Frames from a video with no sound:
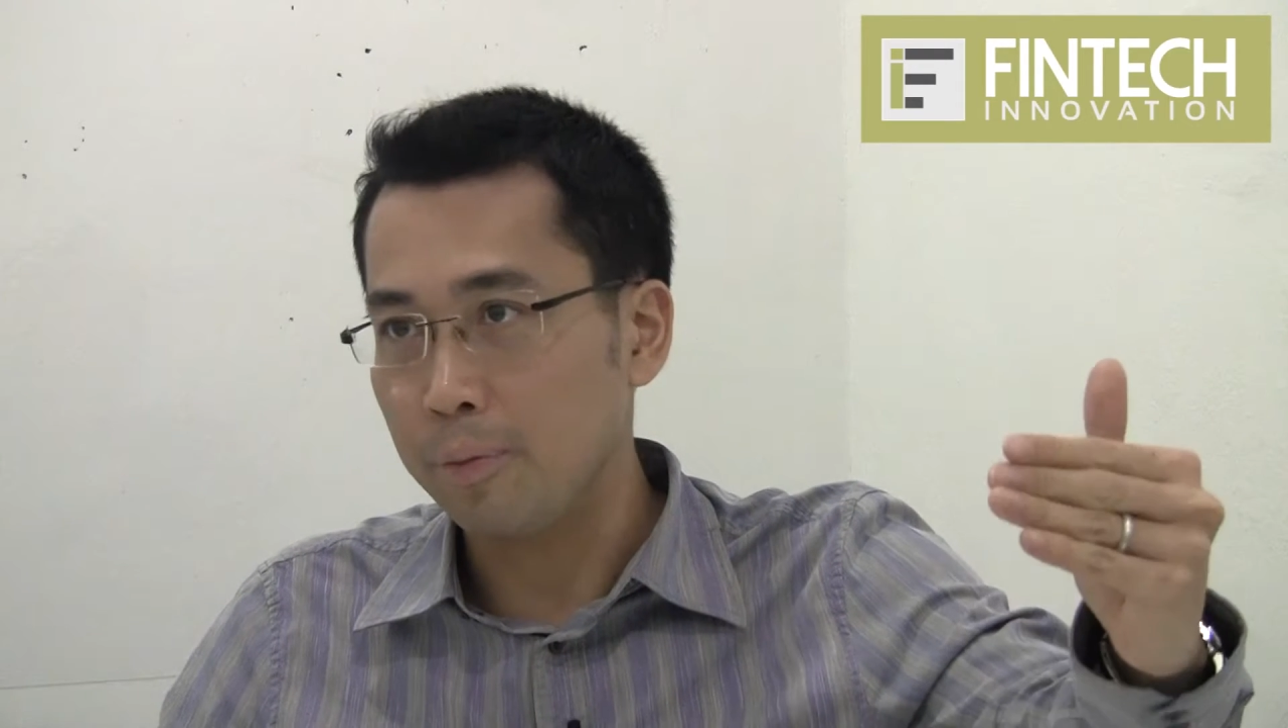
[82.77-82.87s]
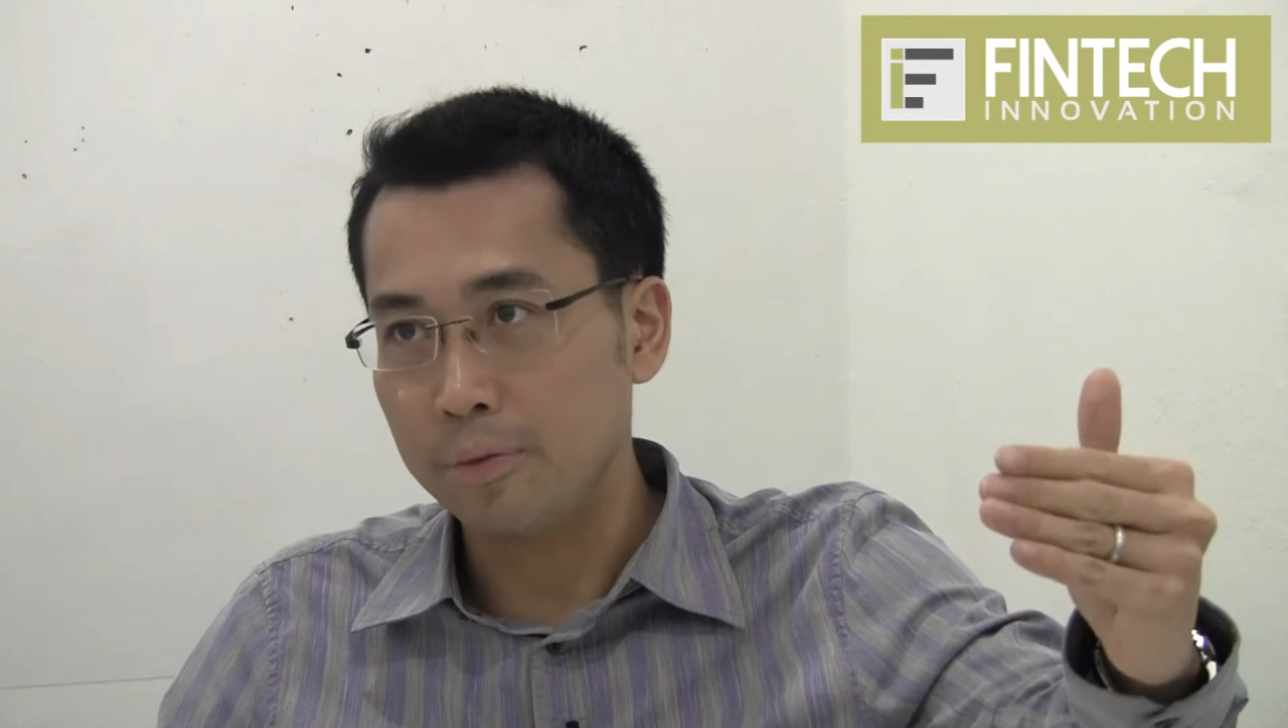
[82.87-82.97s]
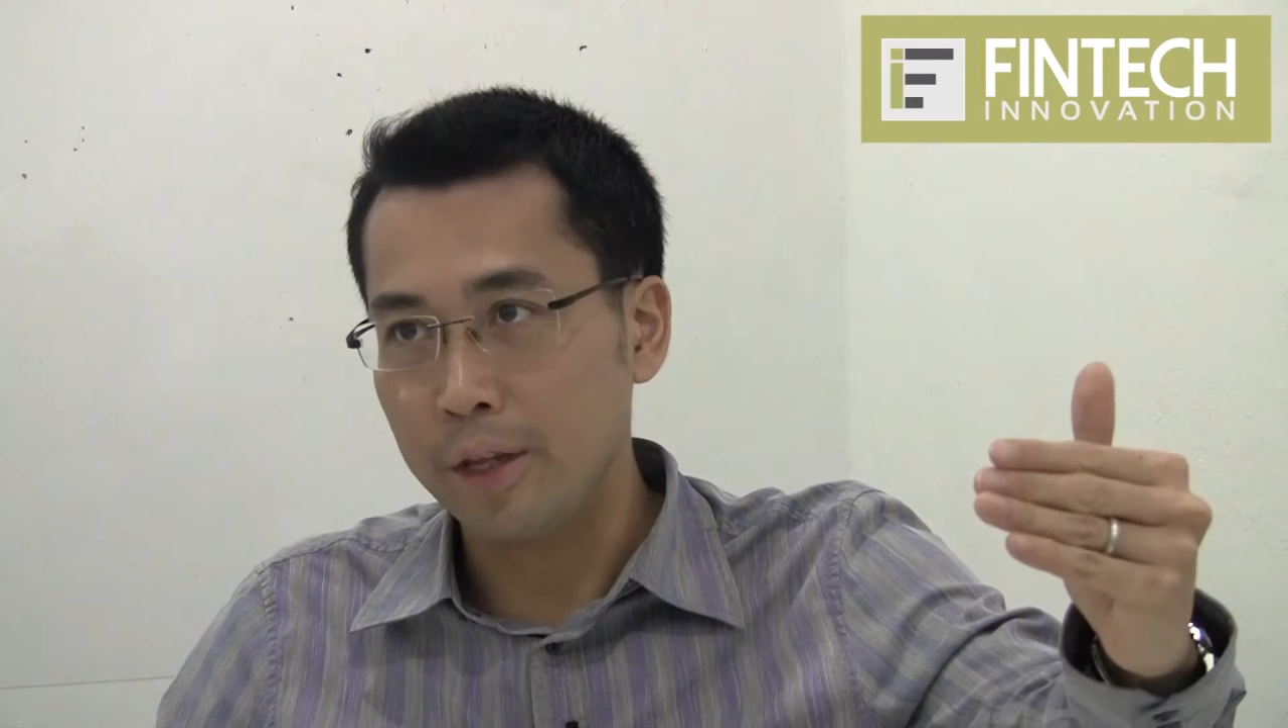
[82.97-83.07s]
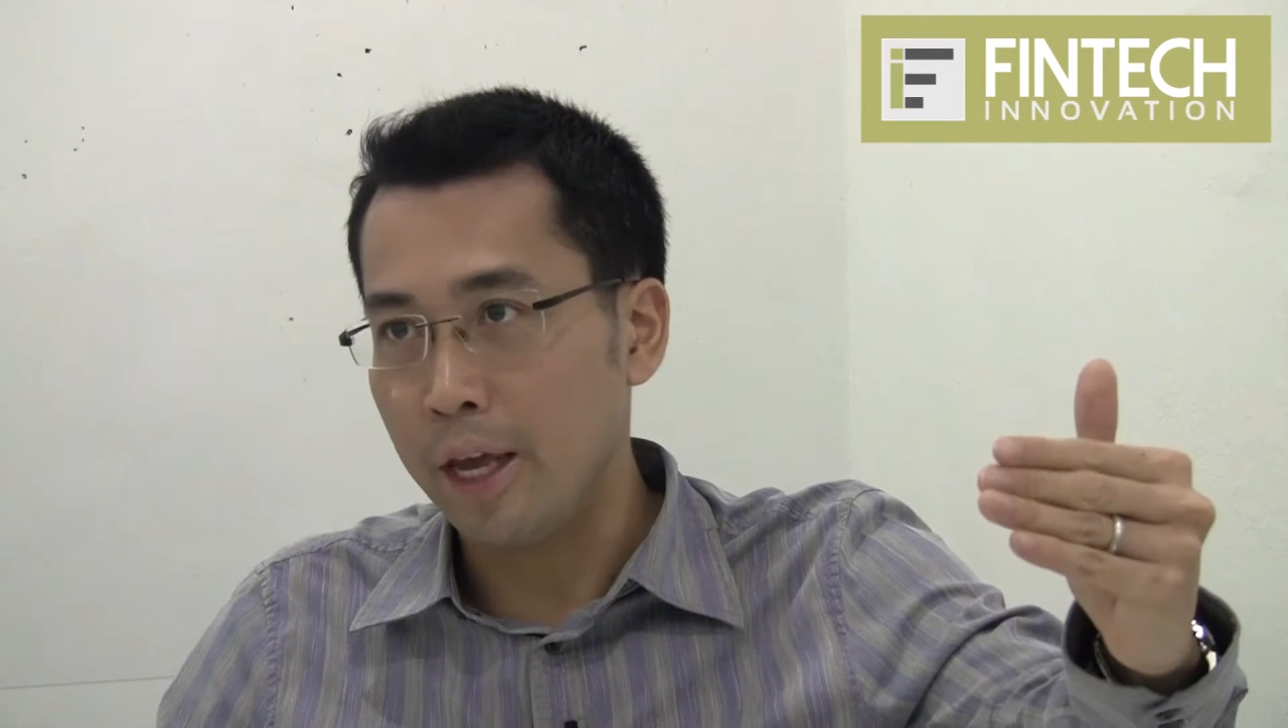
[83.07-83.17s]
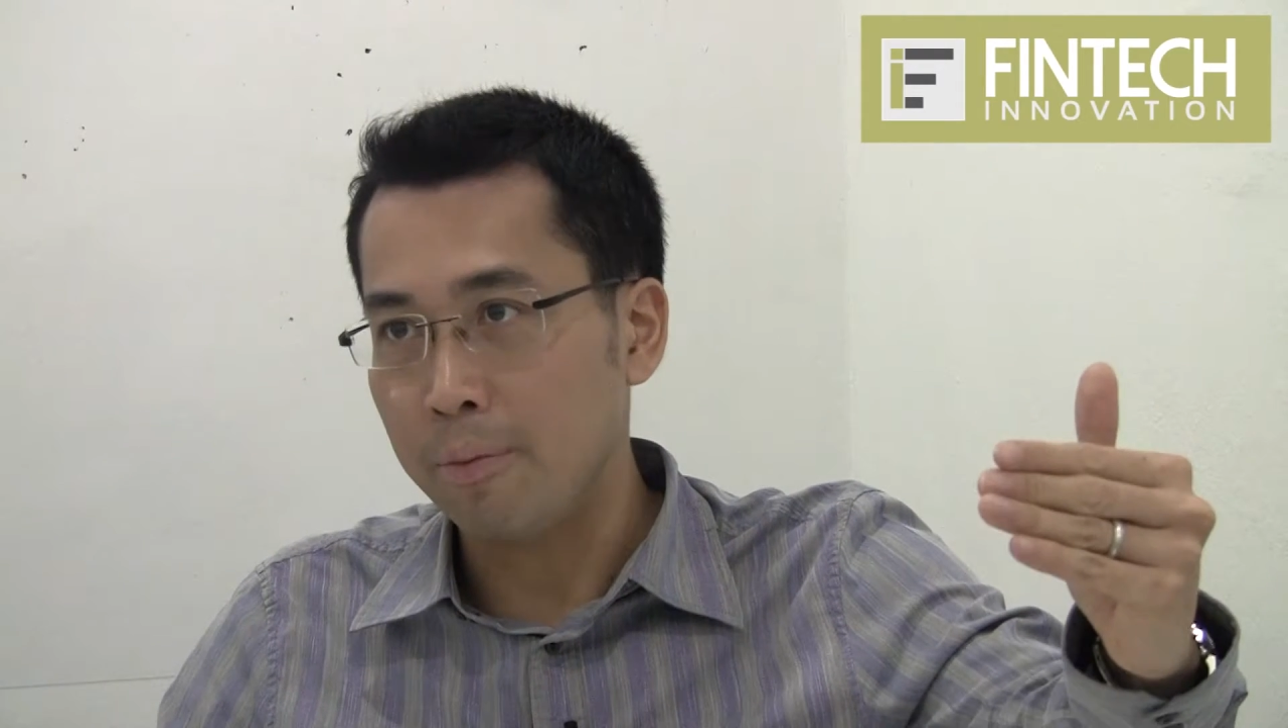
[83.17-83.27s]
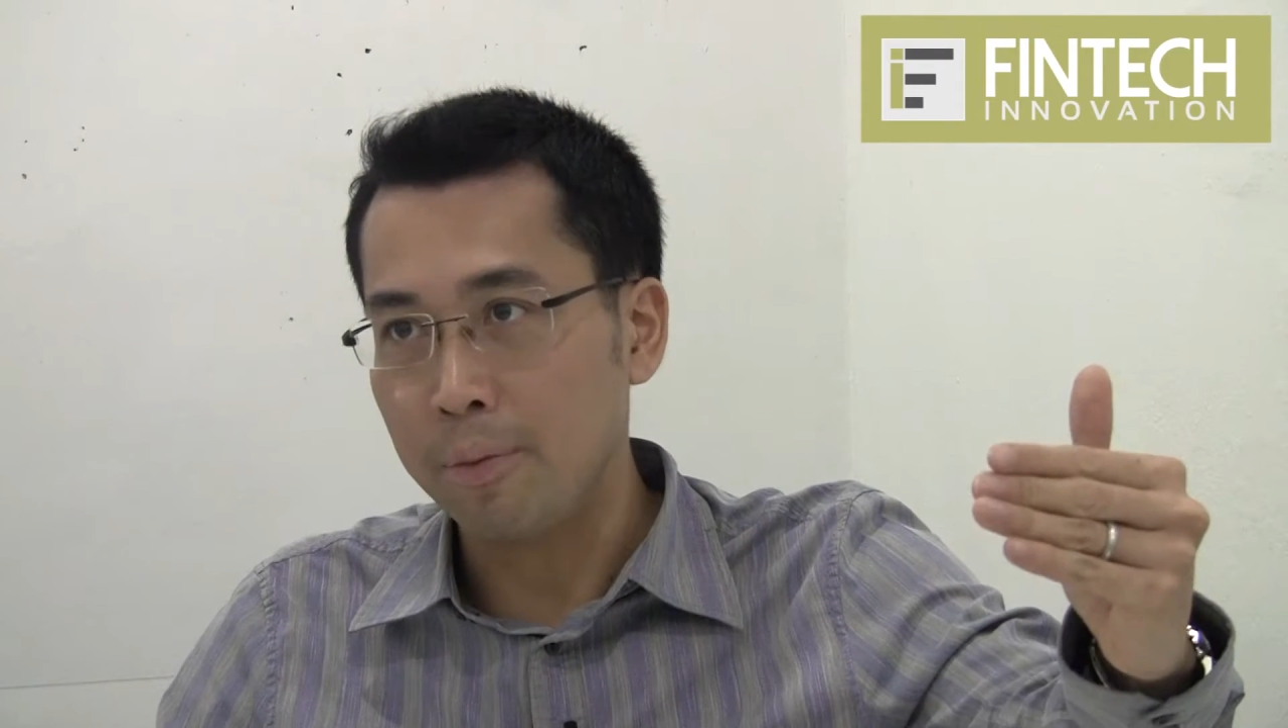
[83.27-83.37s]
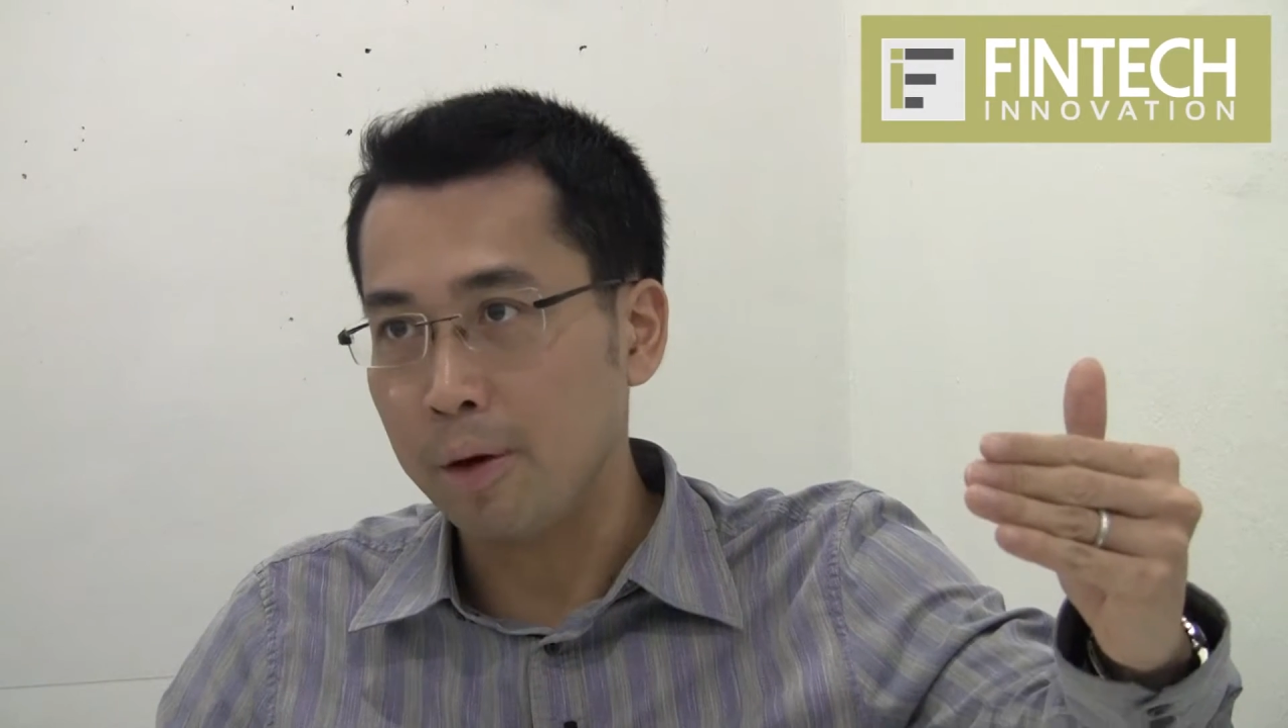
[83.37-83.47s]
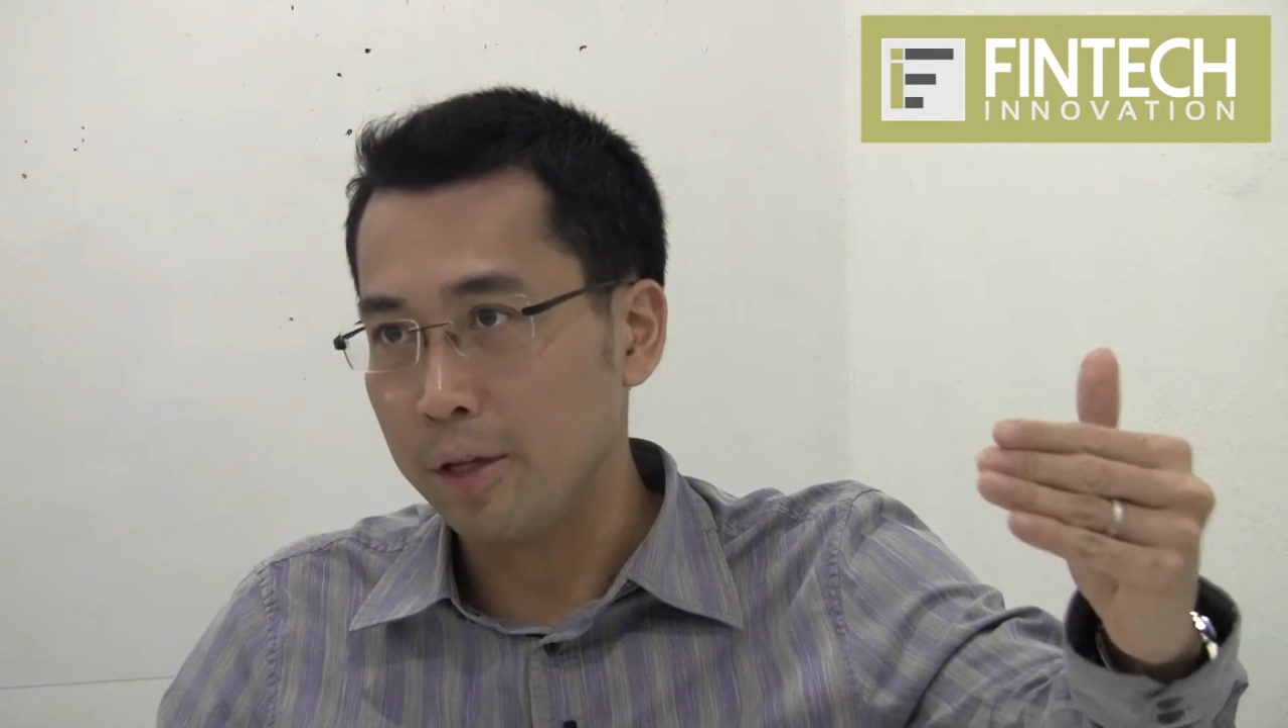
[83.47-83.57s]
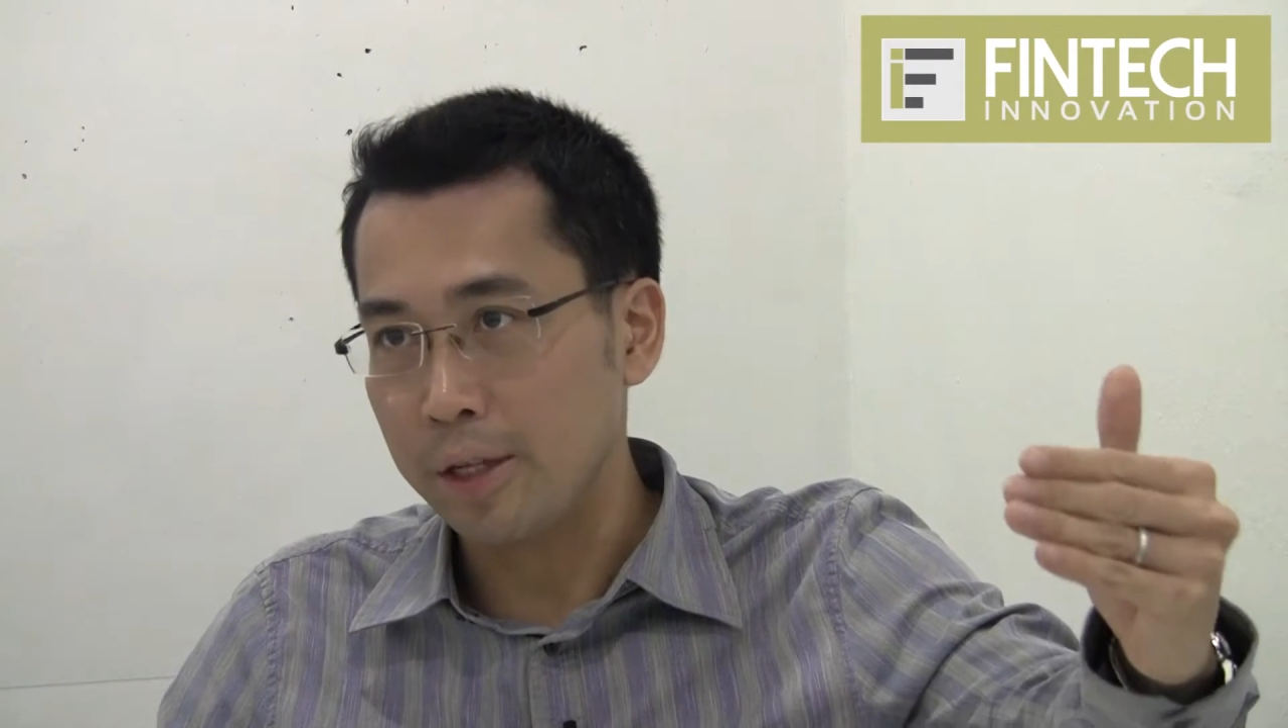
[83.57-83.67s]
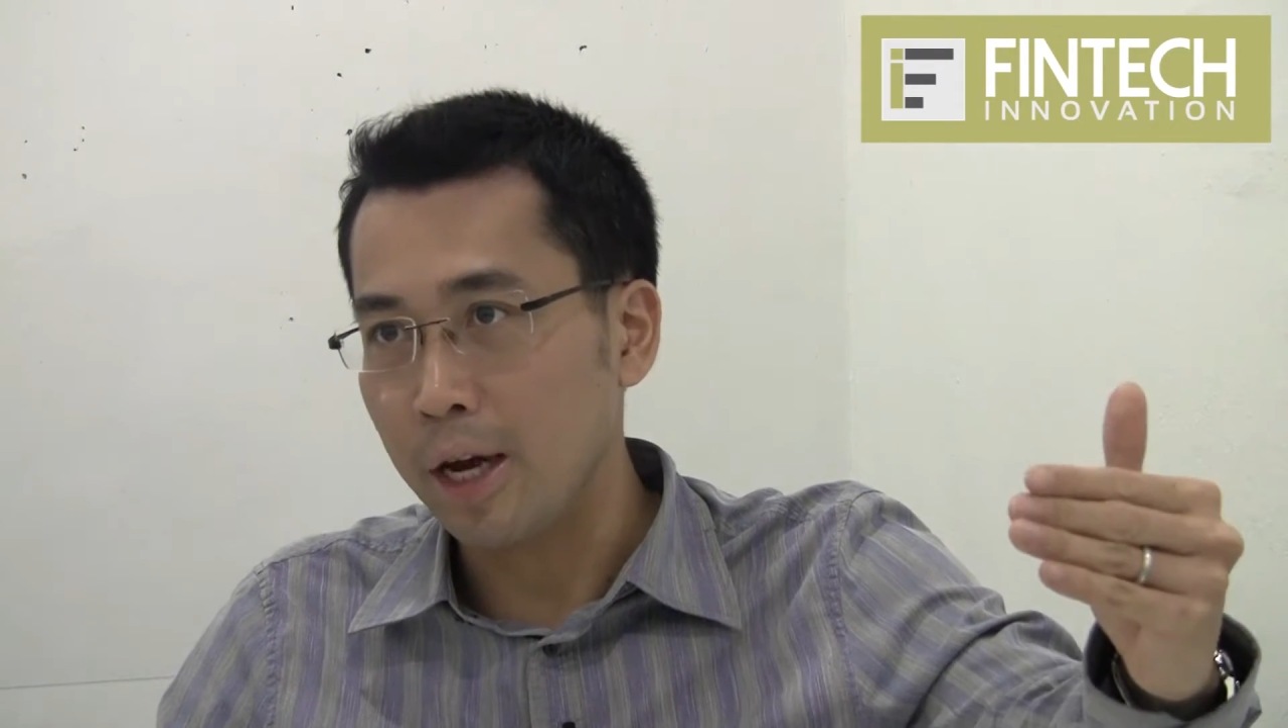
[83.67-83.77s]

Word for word: name about this